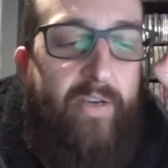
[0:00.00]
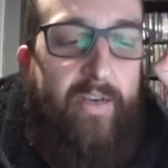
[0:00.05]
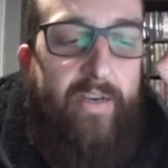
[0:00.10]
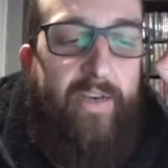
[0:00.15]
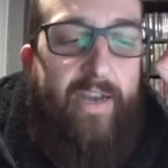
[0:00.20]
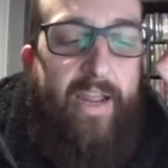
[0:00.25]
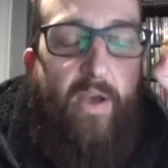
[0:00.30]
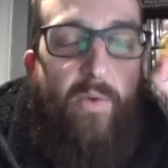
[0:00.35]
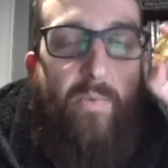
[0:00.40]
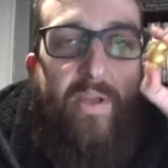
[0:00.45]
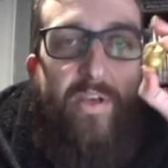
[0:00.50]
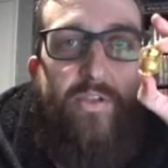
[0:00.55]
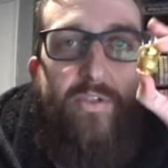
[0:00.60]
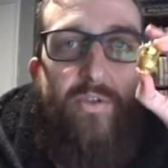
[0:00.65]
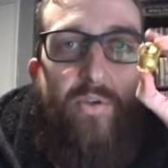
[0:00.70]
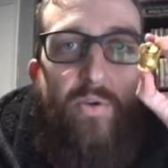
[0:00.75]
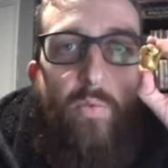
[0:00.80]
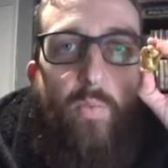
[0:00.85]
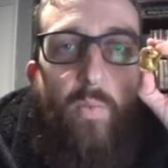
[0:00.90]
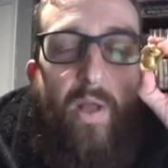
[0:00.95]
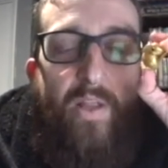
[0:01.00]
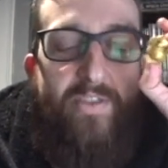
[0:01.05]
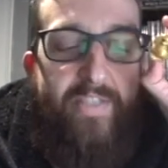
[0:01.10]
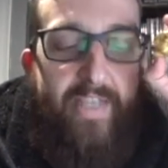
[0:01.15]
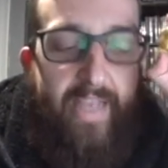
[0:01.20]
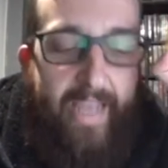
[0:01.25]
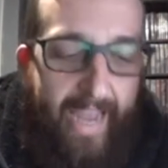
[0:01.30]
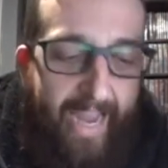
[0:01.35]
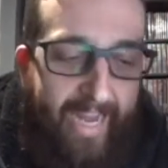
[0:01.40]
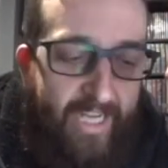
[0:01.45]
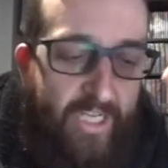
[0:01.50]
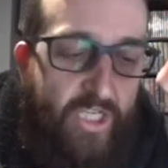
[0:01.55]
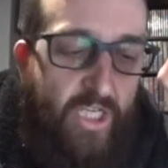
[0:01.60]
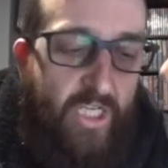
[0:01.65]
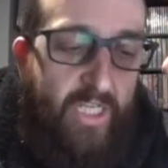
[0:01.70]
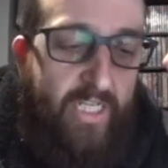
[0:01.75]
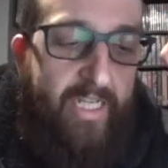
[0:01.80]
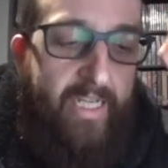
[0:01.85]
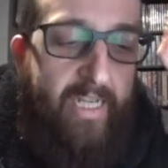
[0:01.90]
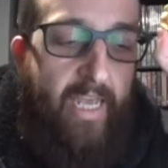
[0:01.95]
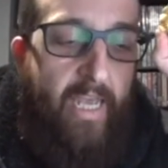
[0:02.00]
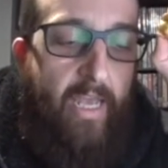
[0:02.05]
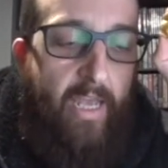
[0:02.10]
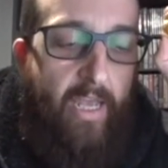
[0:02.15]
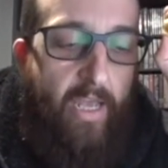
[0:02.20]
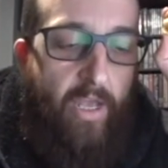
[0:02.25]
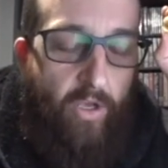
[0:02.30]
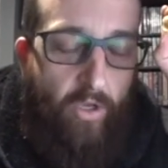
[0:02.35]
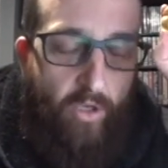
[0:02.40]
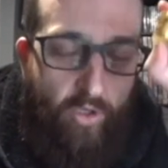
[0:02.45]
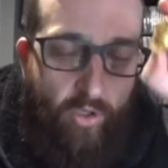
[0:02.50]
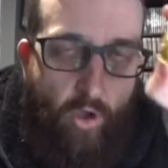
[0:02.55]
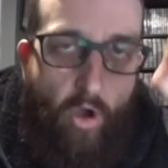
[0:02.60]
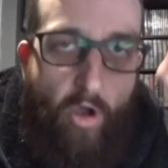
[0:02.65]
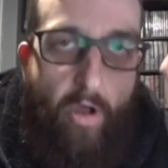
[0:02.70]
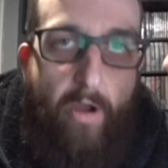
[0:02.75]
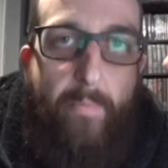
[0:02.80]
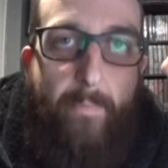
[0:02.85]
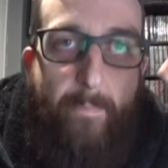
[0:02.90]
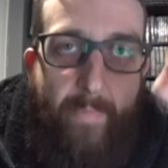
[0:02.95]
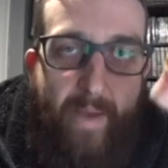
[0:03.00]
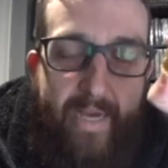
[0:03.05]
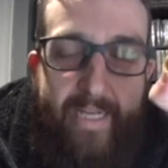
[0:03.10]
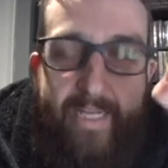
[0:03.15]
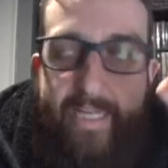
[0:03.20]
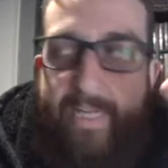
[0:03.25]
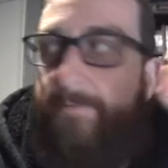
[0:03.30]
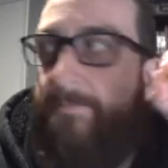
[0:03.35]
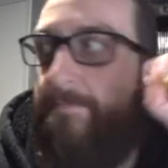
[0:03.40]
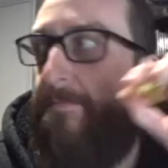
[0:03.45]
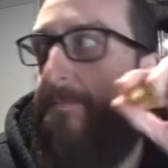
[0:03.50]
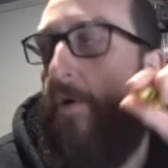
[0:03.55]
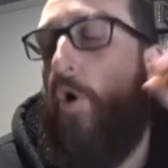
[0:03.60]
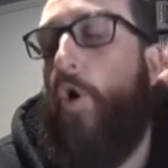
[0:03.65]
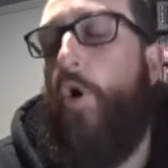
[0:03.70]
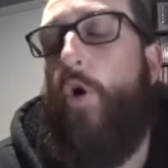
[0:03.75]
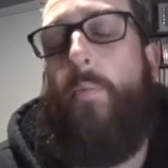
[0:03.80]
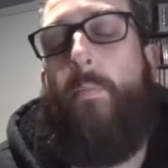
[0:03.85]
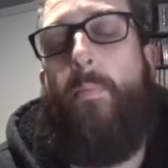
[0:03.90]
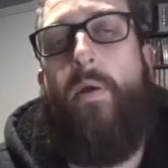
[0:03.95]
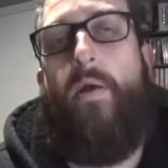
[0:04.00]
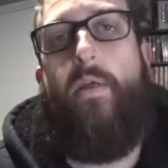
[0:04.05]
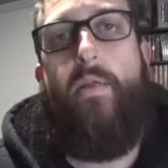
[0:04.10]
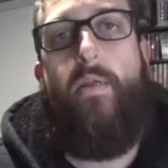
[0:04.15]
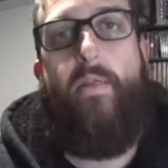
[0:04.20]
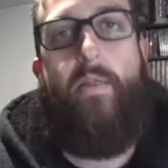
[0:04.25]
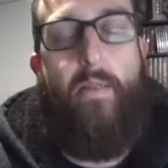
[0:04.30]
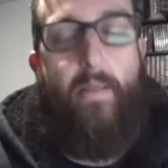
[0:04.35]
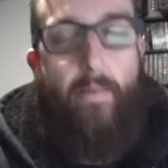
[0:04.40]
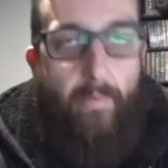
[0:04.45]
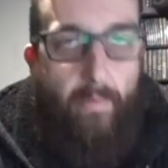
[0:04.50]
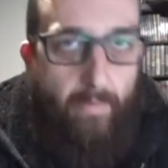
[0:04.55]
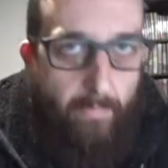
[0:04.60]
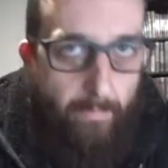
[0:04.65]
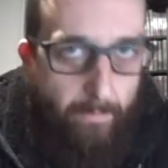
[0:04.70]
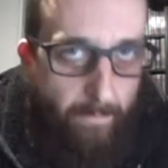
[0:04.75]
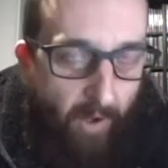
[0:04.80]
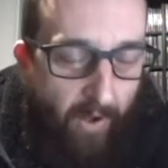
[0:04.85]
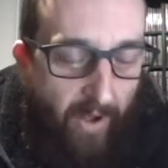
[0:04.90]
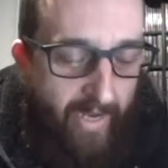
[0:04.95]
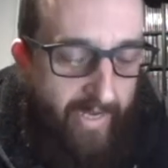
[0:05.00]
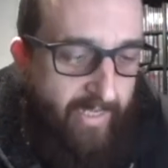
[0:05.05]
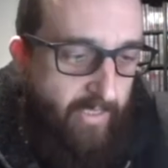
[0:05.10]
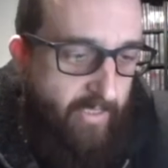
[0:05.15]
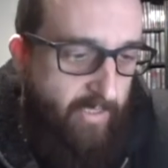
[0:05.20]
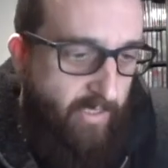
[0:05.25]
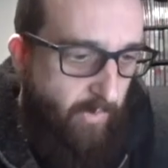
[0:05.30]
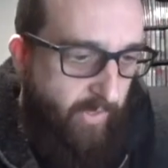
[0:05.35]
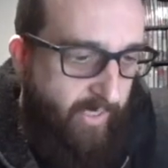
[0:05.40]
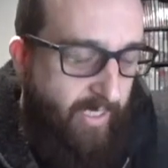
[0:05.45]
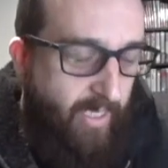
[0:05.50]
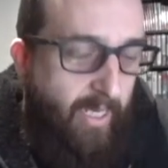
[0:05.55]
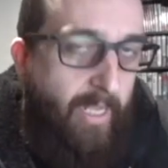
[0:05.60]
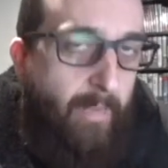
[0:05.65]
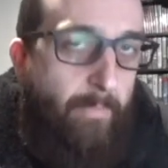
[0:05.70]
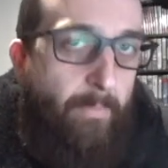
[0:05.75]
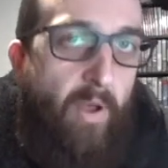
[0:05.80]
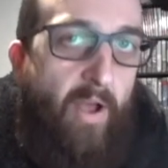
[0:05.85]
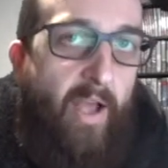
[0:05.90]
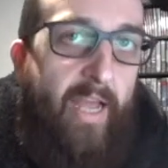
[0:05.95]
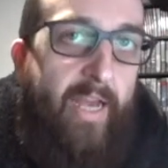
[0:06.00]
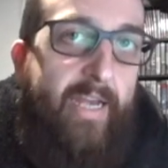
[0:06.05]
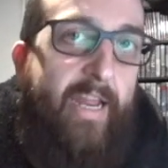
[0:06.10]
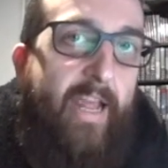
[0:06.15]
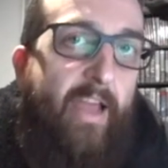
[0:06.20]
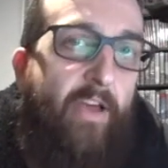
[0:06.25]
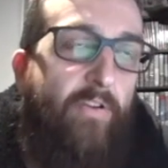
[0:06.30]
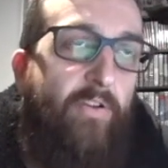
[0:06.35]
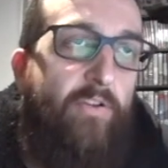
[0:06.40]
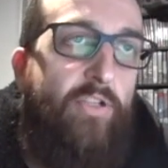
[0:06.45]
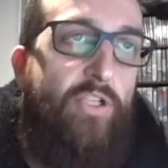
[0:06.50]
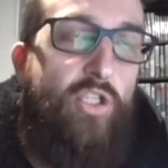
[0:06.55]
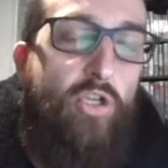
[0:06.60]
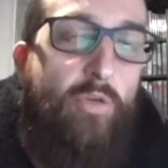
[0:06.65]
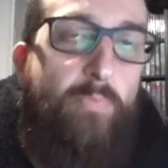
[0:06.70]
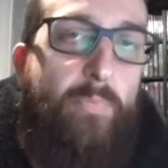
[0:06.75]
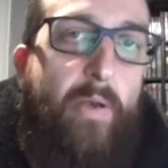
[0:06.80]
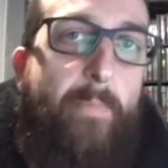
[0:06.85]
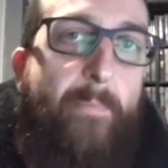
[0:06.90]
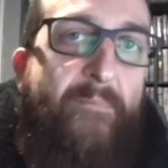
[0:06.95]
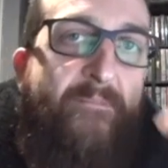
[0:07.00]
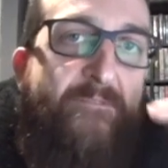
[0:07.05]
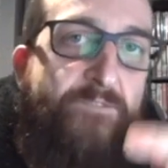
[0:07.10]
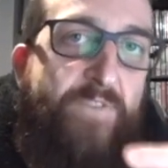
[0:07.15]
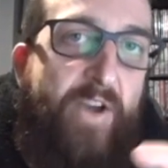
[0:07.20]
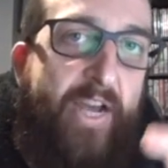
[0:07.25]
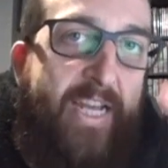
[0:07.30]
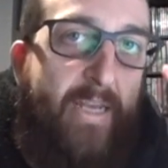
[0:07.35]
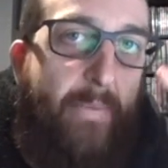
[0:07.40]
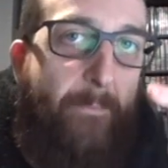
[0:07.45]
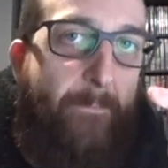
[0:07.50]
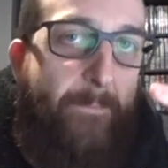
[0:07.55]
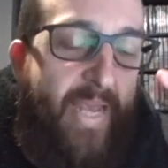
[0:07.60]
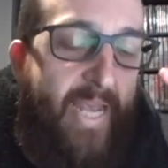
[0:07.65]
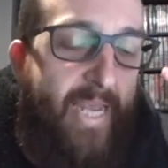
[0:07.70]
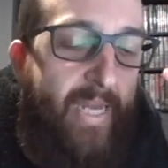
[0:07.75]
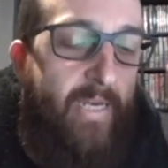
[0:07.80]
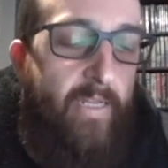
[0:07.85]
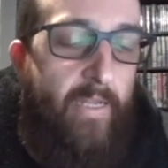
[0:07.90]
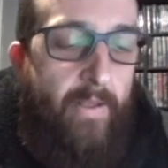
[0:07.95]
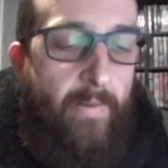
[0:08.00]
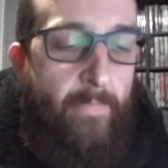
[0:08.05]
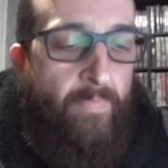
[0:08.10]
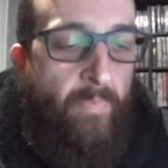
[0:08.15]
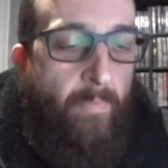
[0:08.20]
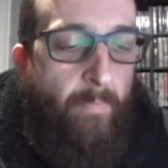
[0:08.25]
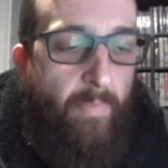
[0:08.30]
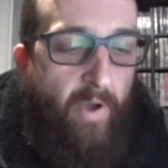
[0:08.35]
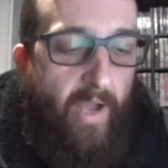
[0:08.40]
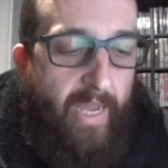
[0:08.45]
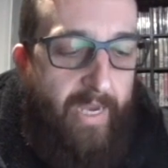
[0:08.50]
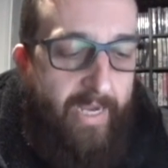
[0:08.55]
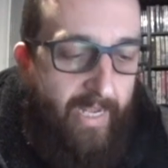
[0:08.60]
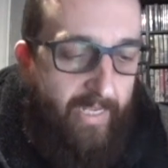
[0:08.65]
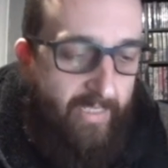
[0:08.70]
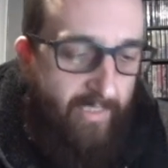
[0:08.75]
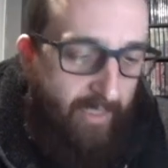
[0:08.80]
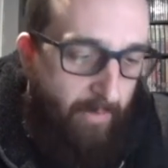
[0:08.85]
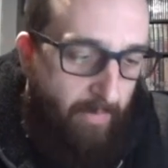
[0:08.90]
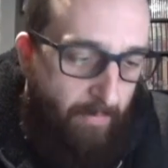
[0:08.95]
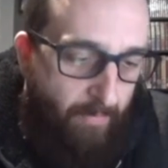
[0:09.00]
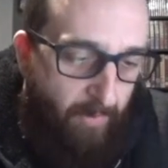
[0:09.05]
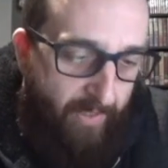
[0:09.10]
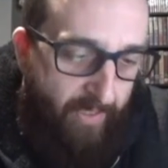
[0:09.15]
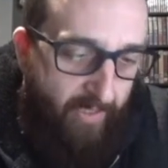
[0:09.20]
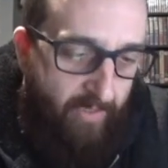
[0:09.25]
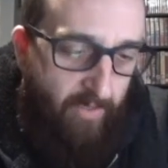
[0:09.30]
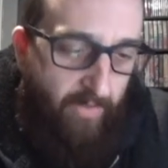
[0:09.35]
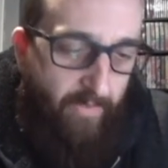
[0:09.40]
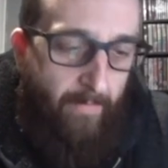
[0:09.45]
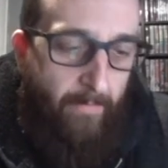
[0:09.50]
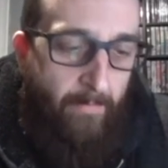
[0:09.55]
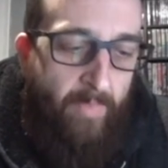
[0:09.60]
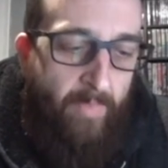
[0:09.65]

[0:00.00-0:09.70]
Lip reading: Now I went to ones that actually got money from buyers. So a click buy it now, not a stupid fake bid, buy it now. So let me put this on.